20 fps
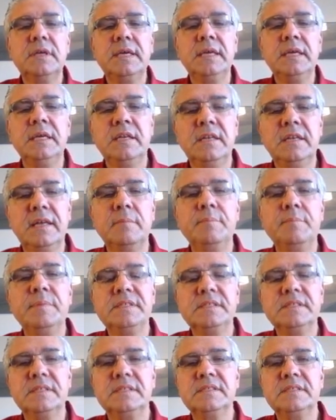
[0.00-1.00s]
in their
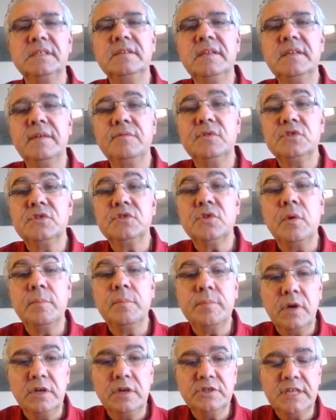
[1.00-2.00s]
business endeavors or
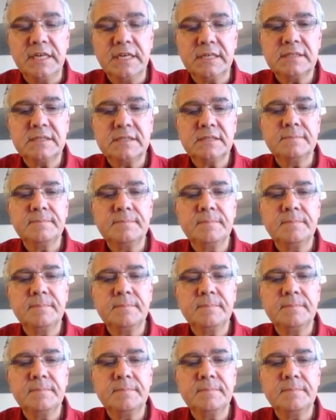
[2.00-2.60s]
projects.